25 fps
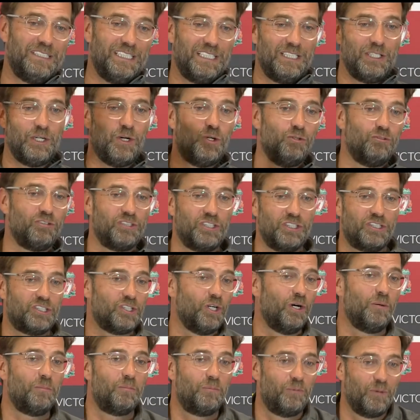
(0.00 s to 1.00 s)
nearly over the
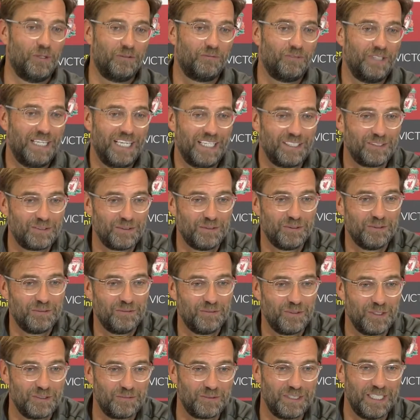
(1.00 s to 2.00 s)
top what we had
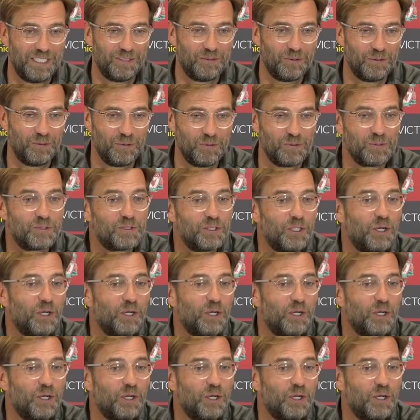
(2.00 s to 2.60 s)
to what we had to do.